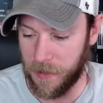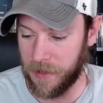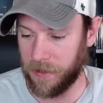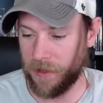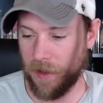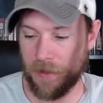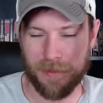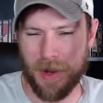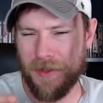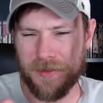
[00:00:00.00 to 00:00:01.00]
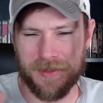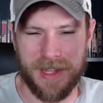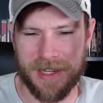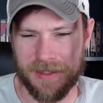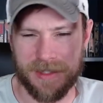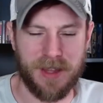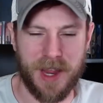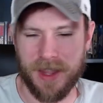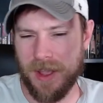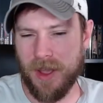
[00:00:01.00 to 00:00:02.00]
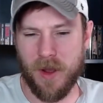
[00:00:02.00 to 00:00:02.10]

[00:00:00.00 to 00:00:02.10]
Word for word: but you know, it's one of those things that's like,